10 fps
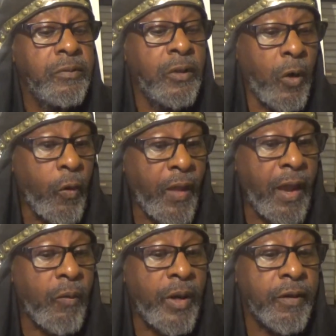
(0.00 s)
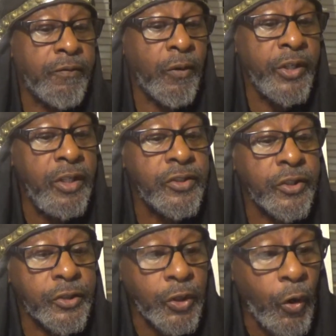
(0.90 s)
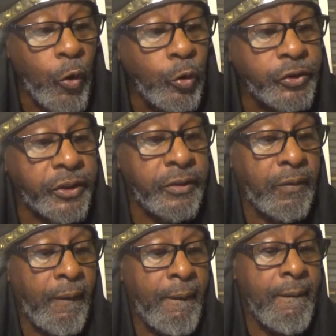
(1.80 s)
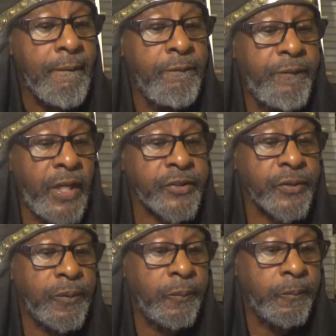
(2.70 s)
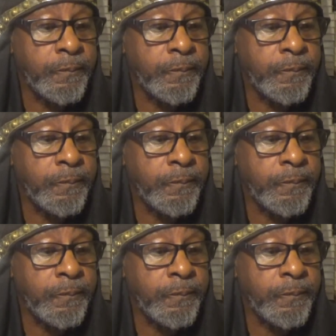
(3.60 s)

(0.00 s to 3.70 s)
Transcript: Go thy way, for he is a chosen vessel